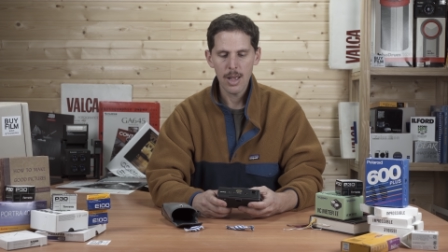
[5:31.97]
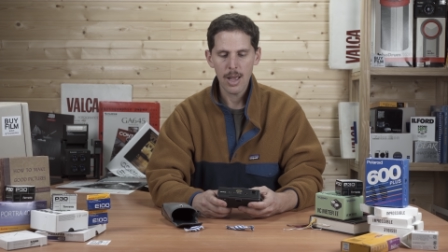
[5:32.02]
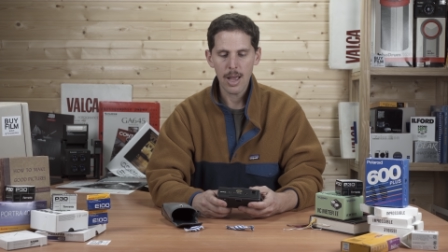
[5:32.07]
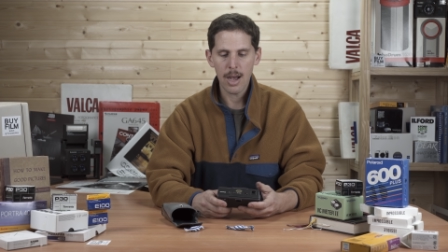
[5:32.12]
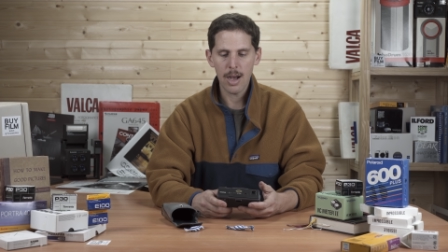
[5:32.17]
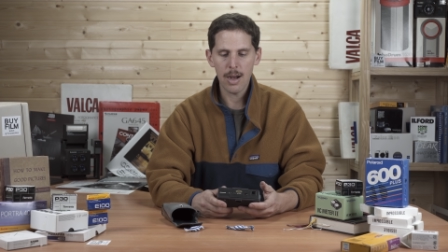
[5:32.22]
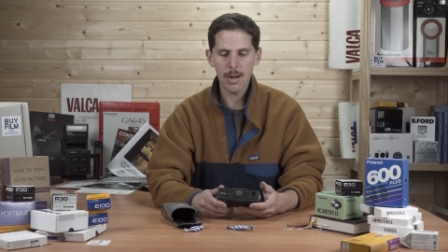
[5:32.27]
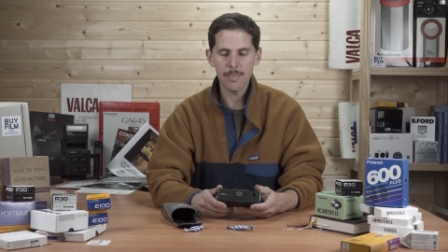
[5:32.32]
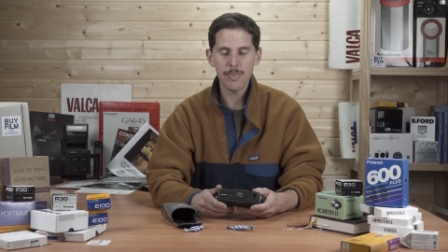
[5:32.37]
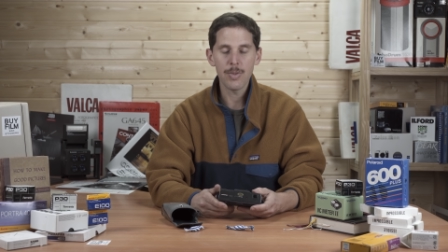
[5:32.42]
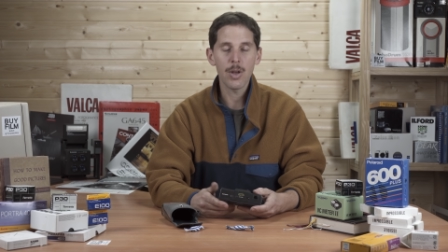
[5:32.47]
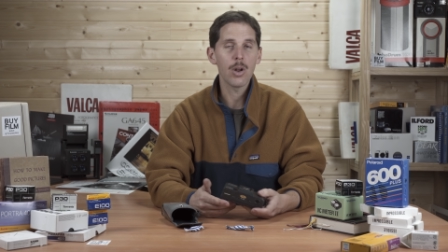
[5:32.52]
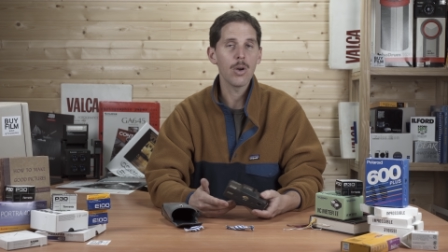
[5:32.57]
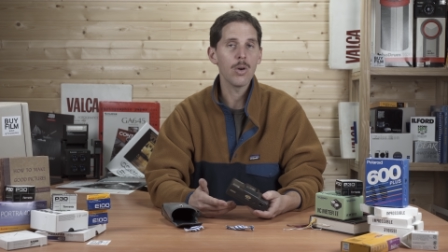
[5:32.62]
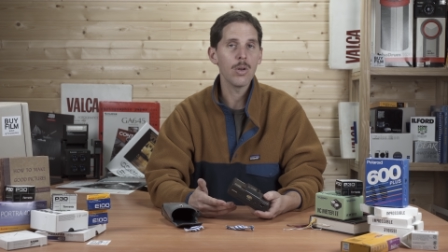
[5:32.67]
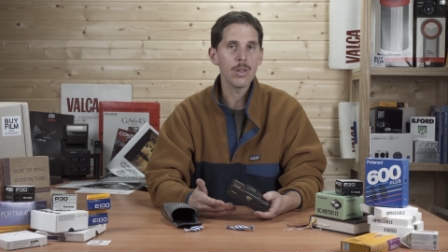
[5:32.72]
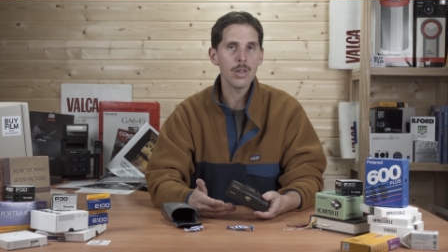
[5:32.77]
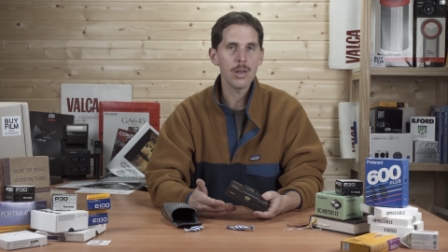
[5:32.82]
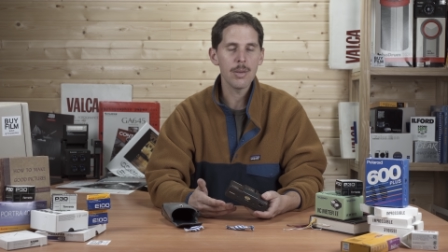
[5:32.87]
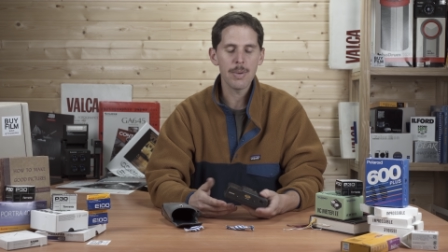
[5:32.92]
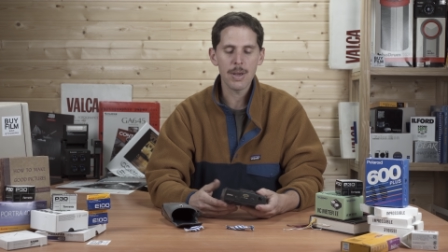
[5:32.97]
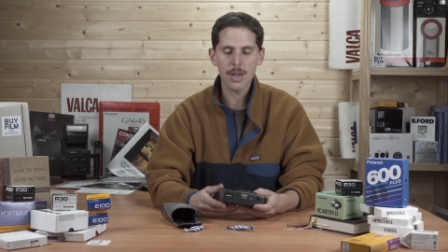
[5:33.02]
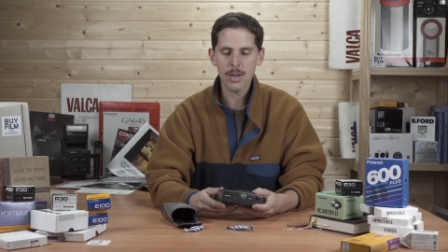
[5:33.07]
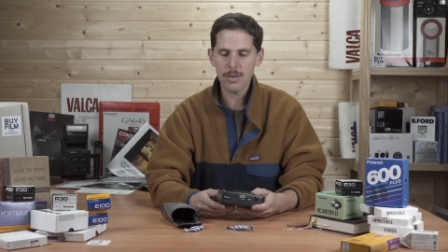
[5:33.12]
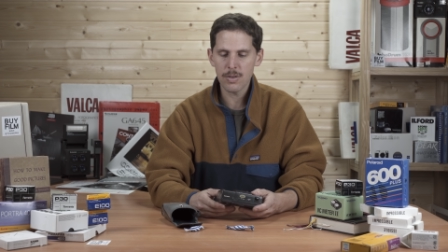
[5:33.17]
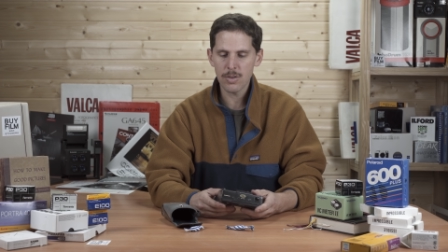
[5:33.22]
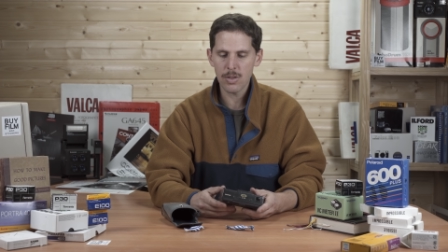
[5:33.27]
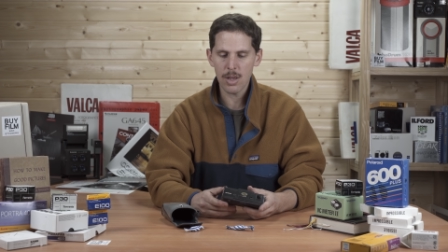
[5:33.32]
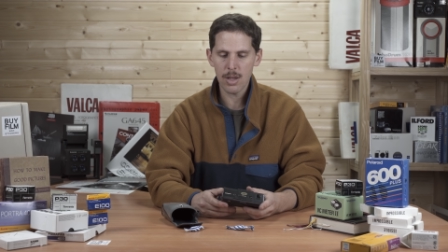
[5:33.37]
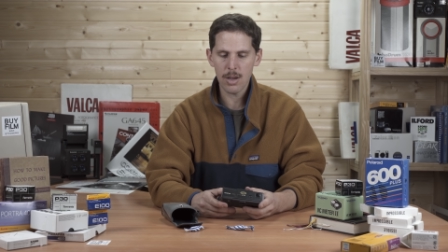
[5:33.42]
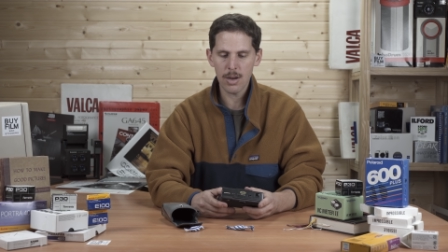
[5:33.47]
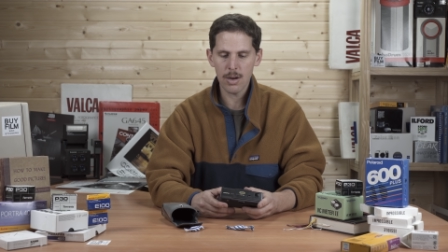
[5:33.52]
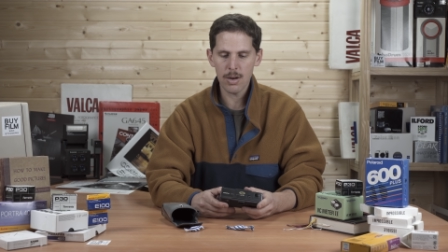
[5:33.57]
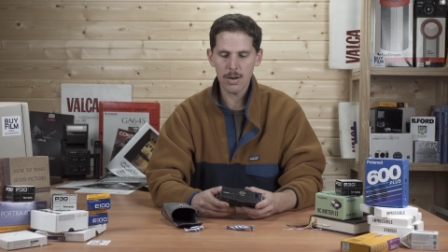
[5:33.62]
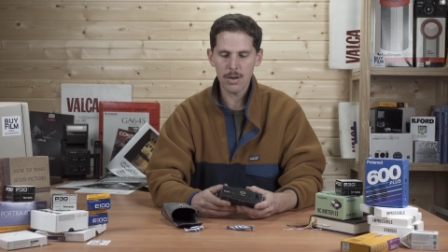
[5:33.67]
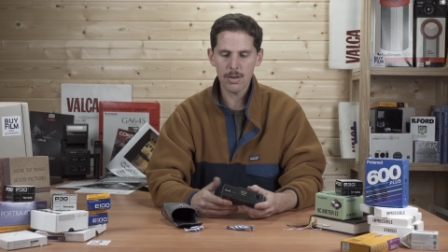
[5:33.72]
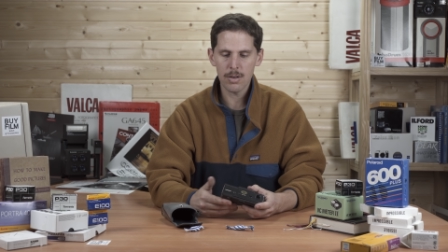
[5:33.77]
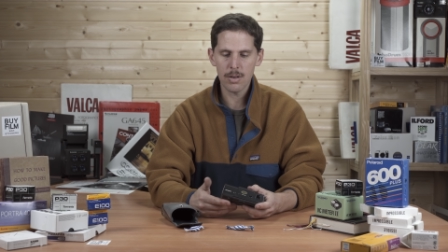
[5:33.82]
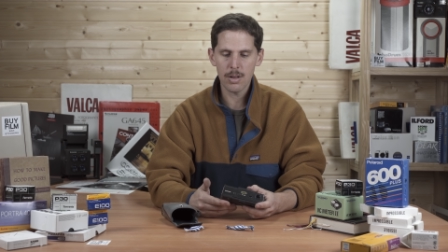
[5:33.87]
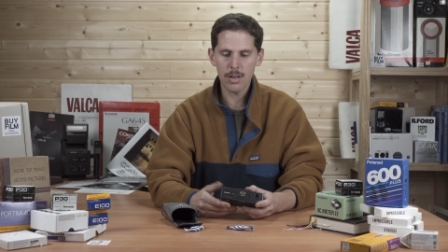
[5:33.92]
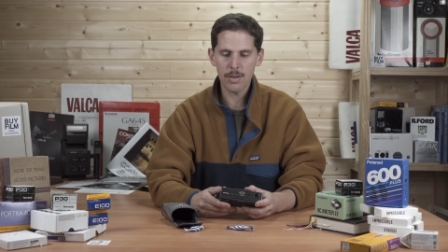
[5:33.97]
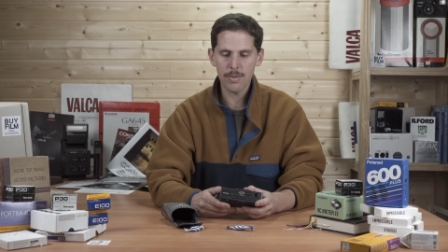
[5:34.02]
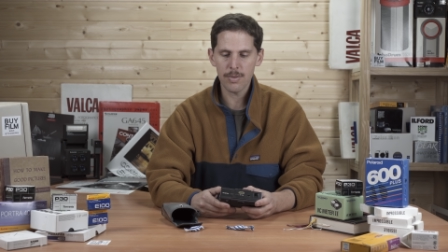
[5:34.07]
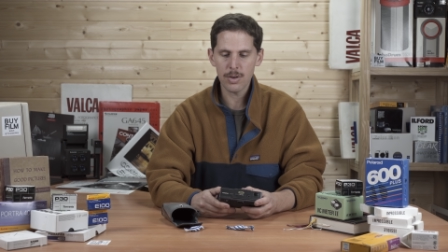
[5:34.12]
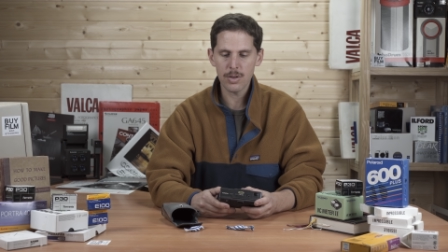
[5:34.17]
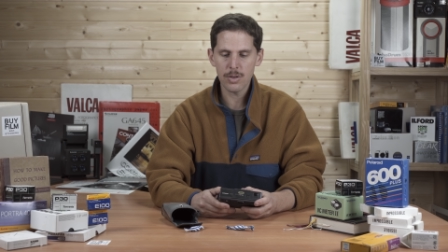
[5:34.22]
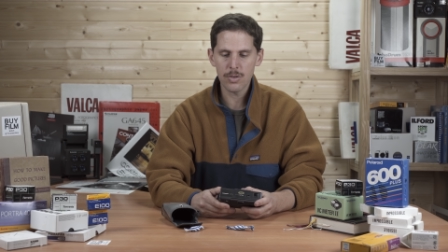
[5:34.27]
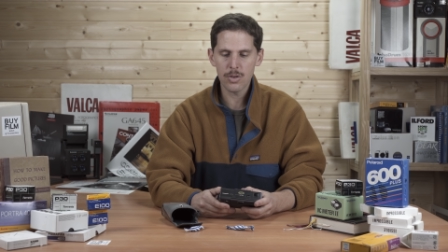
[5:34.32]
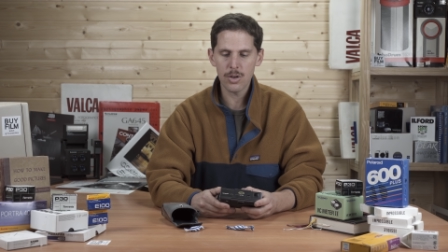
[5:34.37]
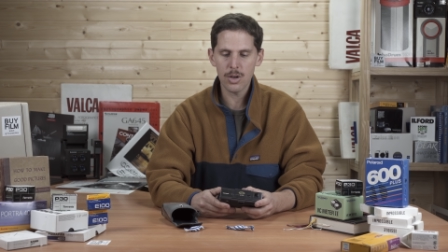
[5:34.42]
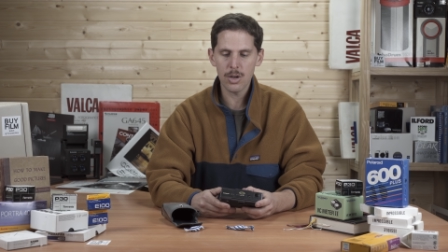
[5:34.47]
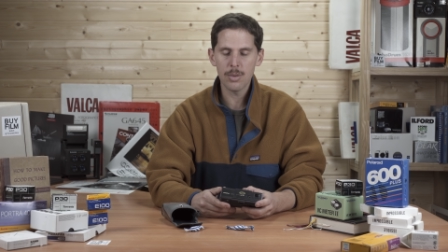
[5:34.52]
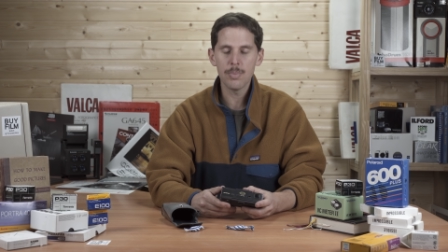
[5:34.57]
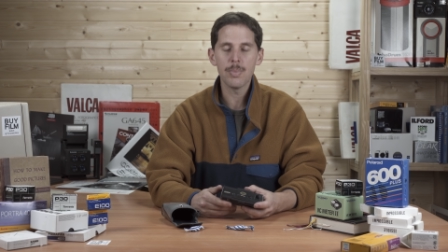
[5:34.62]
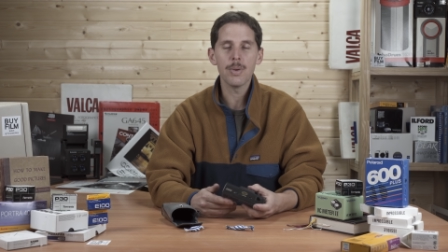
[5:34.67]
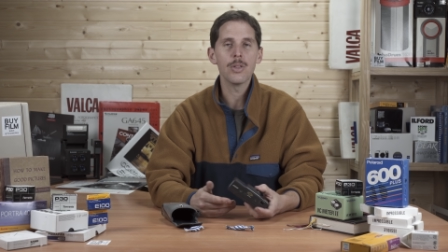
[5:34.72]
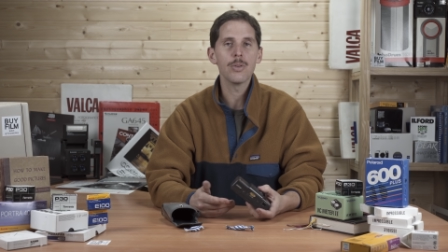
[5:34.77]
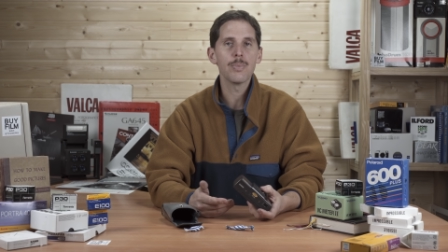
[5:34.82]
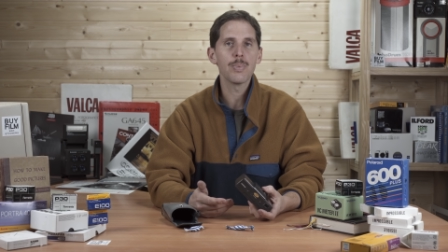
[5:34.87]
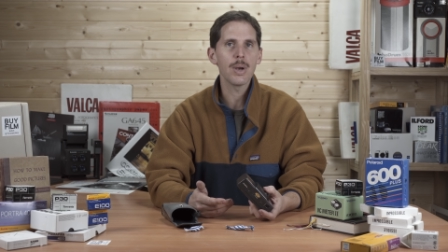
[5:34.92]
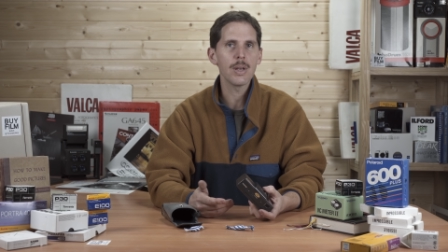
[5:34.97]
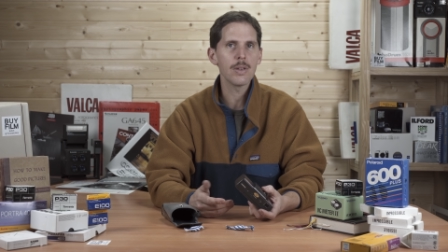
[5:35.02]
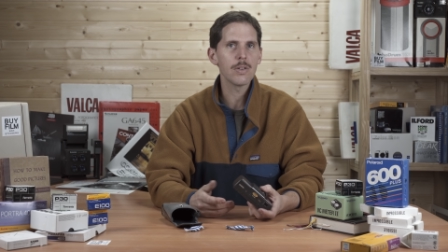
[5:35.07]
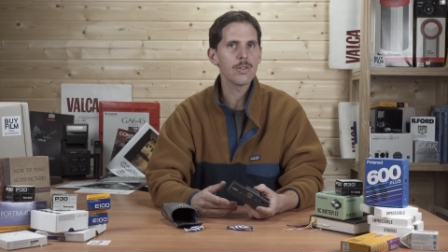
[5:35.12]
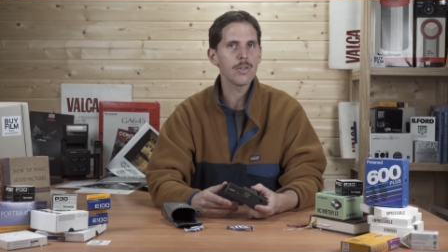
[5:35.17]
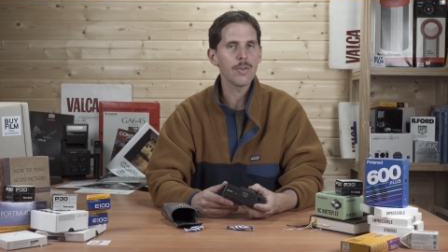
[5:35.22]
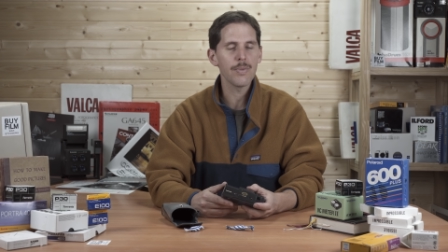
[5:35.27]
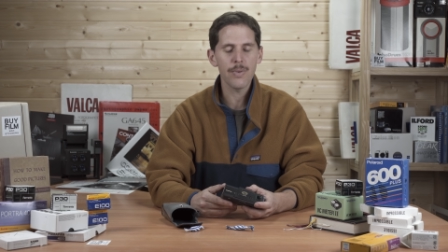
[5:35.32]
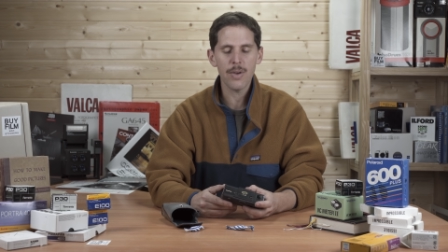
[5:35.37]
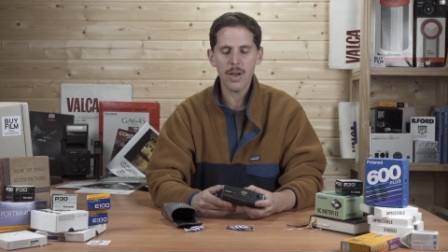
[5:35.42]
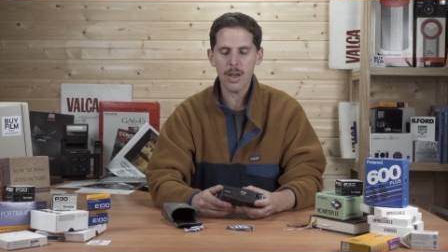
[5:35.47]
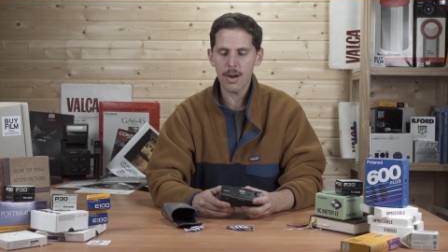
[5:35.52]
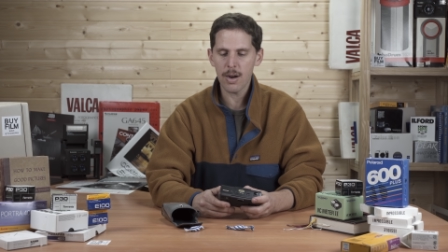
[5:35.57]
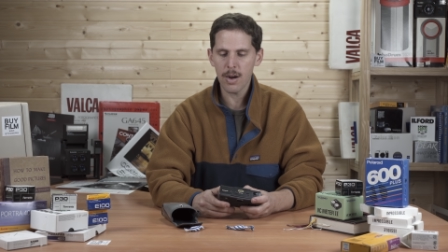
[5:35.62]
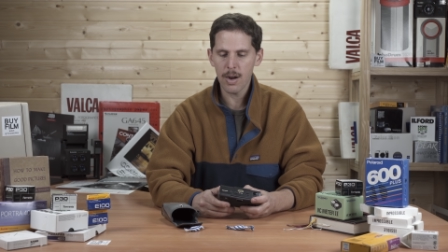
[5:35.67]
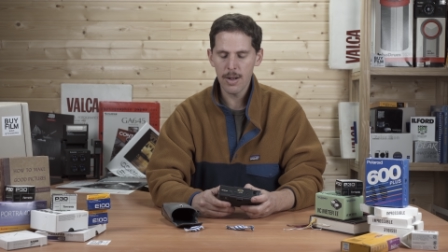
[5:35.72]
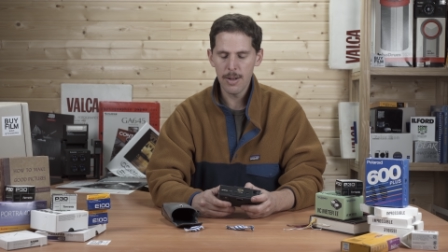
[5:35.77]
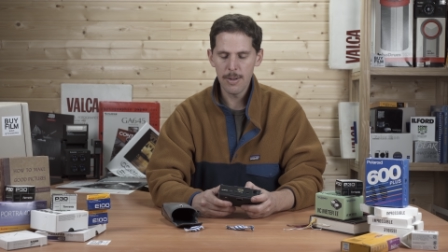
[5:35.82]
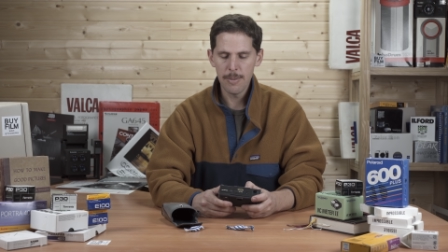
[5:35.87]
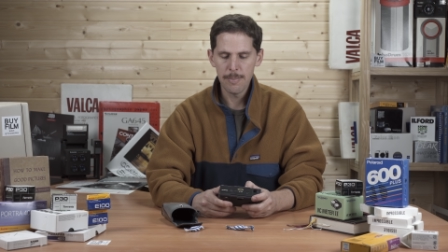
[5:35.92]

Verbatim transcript: not only because their delivery is good, but the prices are fair.